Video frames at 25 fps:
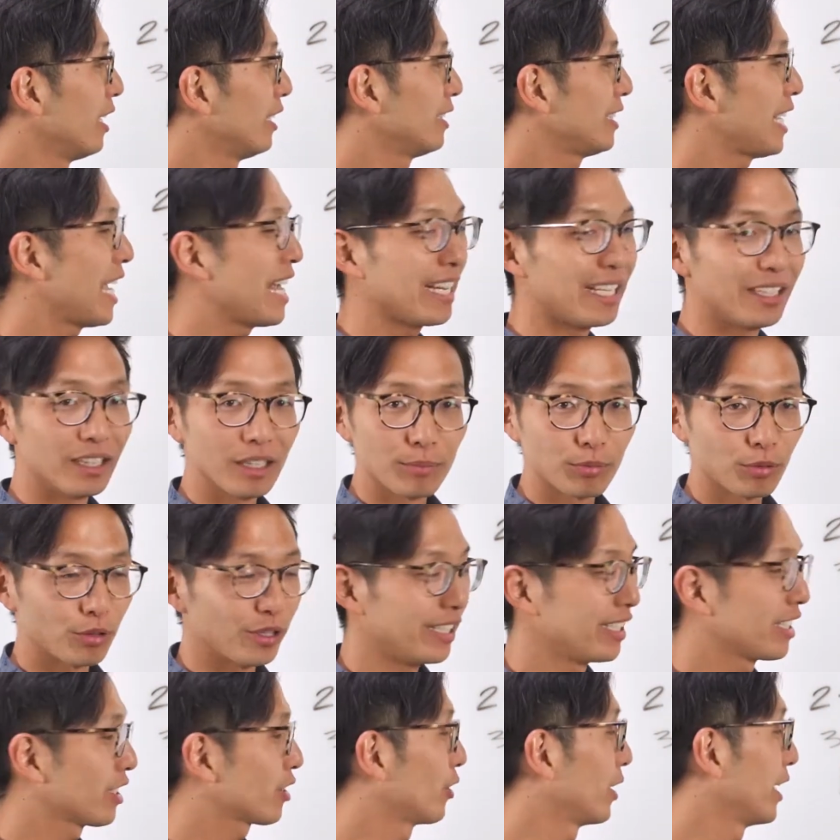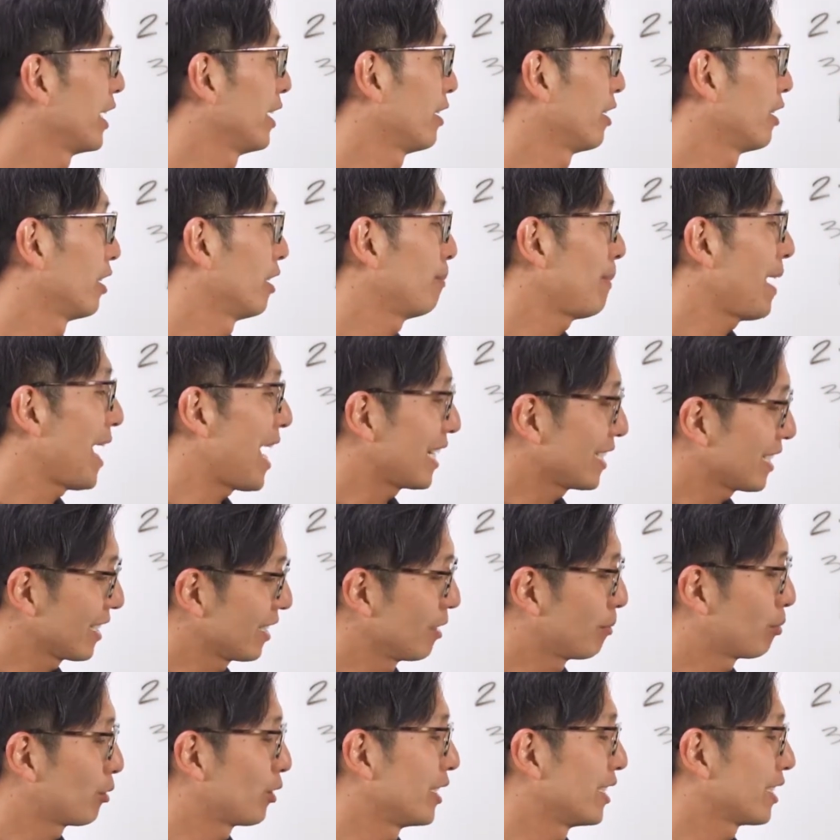taking the pre-screener, passing
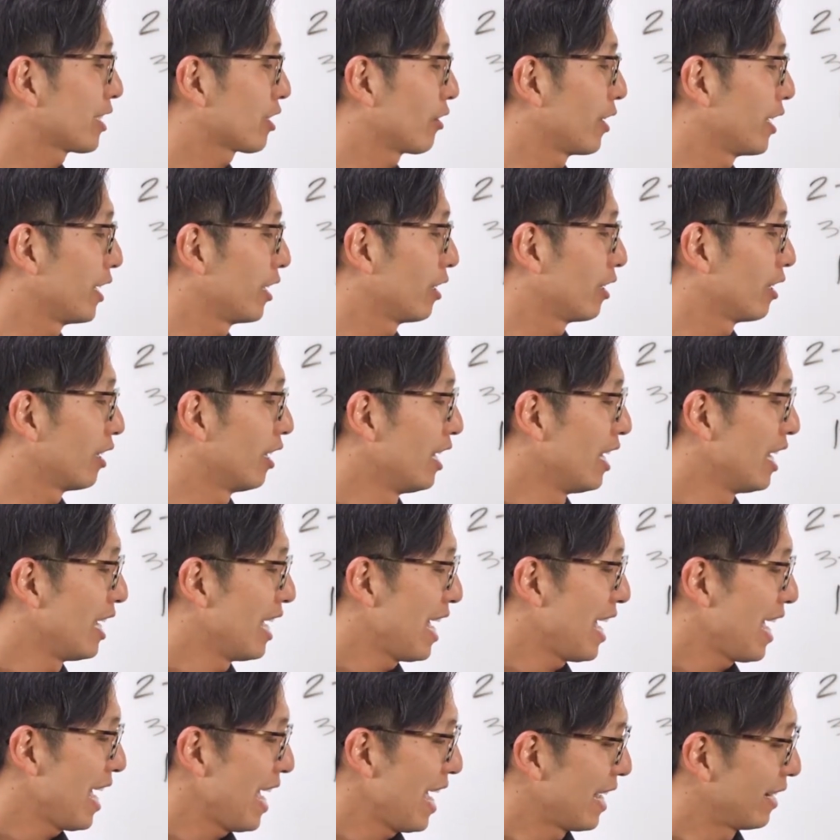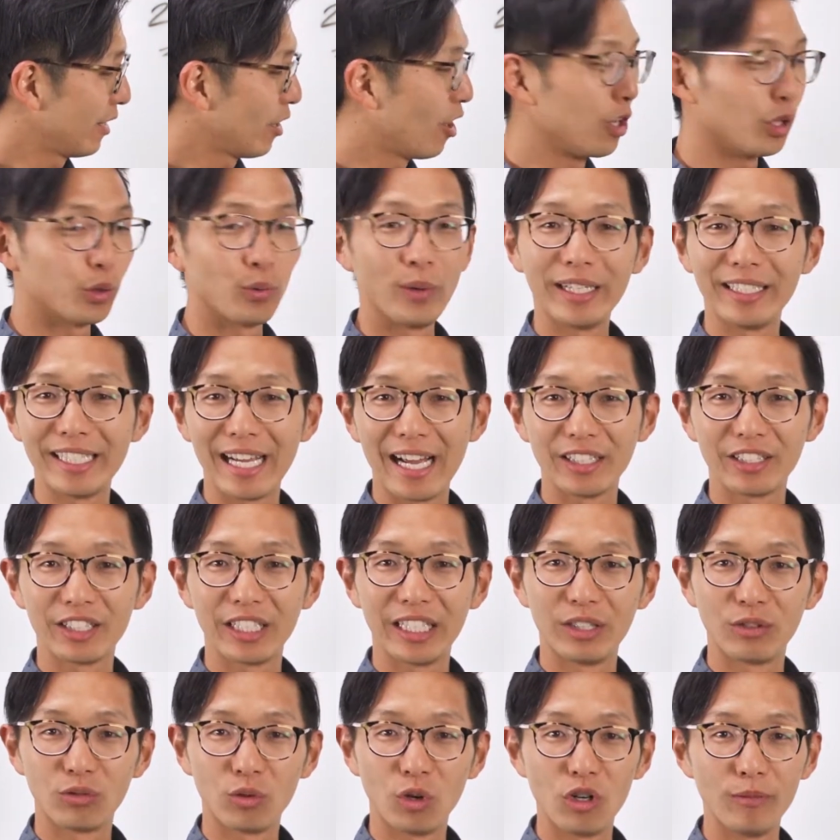the pre-screener, and all the way down to
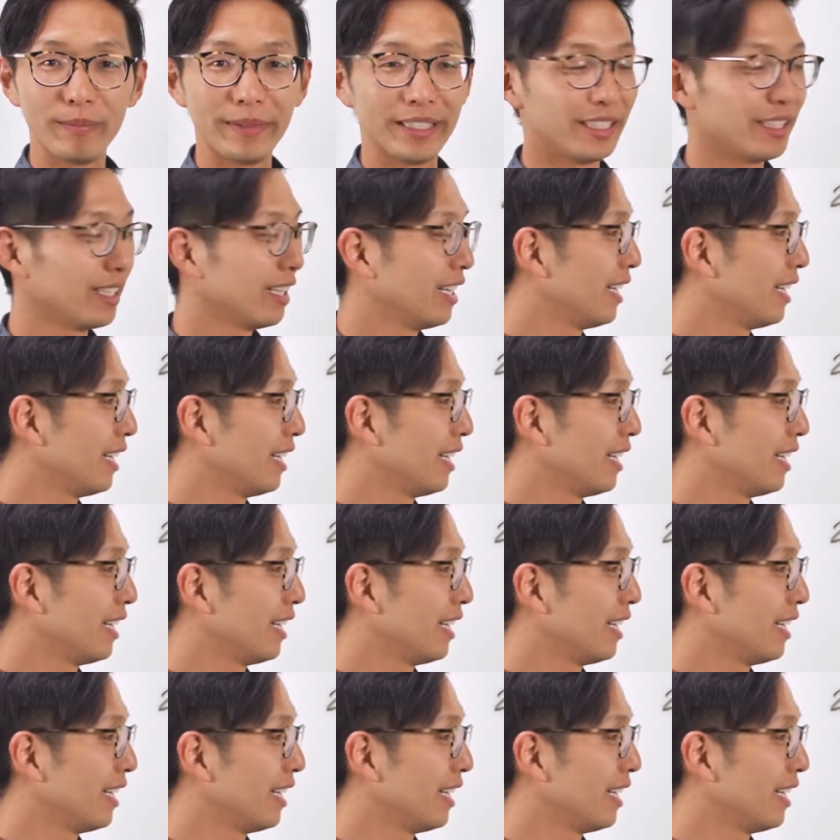enrollment.